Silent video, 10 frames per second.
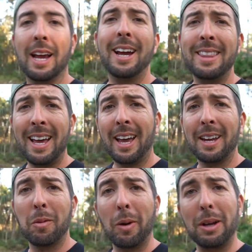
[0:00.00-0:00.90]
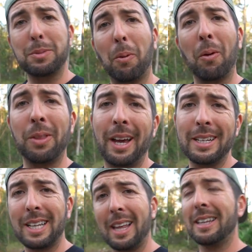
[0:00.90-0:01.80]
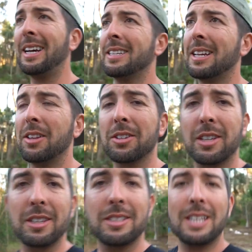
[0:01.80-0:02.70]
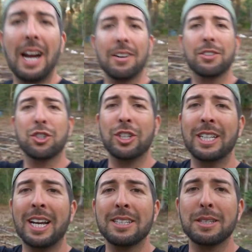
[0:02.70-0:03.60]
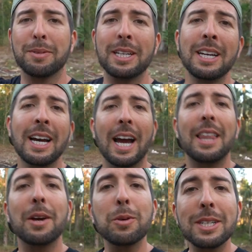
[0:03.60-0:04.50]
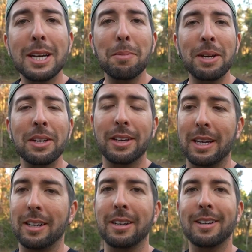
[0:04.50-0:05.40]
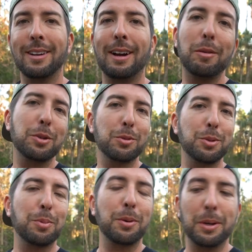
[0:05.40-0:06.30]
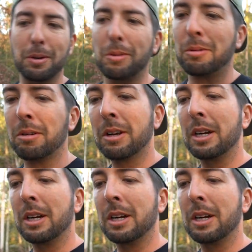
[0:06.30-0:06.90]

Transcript: And then, when I was pulling the eggs out of the nest, I looked on the side of a tree next to me, and there was a chameleon, which was pretty cool.